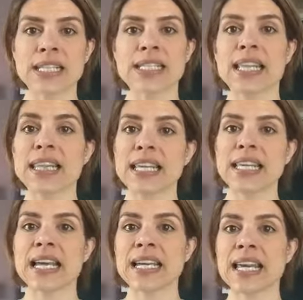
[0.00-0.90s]
It's the thing
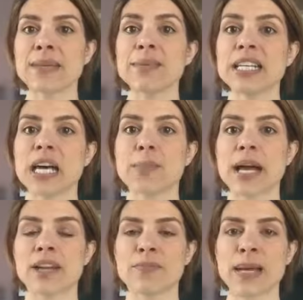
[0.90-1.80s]
that can become
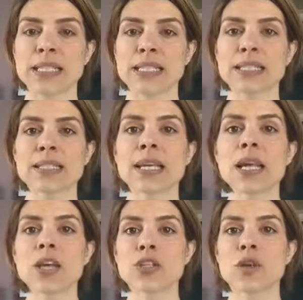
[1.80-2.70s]
out of balance.
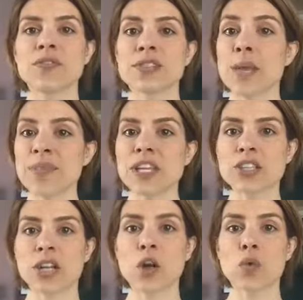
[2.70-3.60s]
So if something's
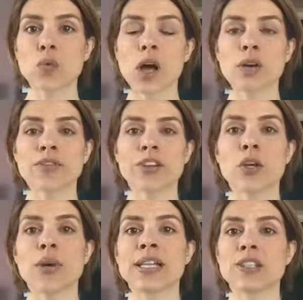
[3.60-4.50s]
going to go wrong for
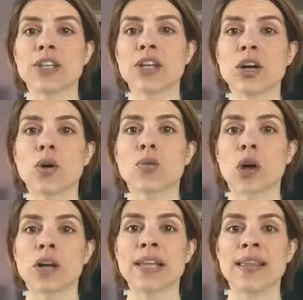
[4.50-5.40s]
you, it's going to go
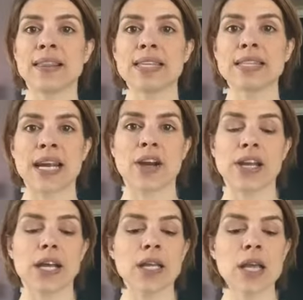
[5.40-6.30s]
wrong in this
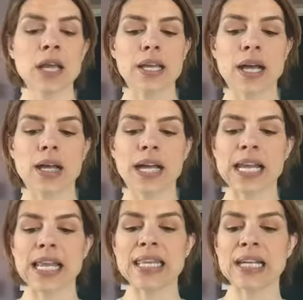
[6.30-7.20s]
area. I
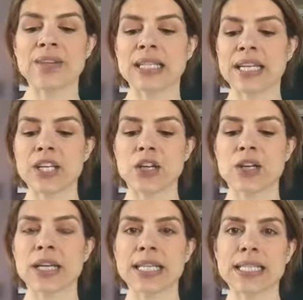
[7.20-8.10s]
kind of think of it like your
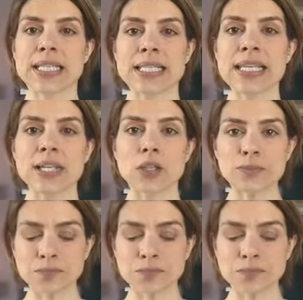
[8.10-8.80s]
Achilles heel.